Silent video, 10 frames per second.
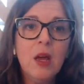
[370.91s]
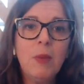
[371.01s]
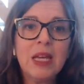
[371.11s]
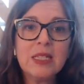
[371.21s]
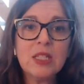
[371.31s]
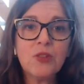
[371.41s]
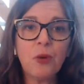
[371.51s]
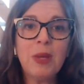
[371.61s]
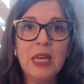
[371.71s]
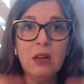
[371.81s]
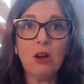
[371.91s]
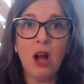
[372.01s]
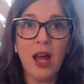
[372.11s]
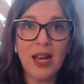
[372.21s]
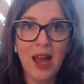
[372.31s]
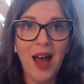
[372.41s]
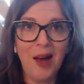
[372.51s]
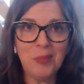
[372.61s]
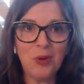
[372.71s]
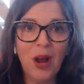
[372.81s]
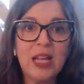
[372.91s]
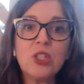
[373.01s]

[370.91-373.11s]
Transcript: Because it's from here on up, right?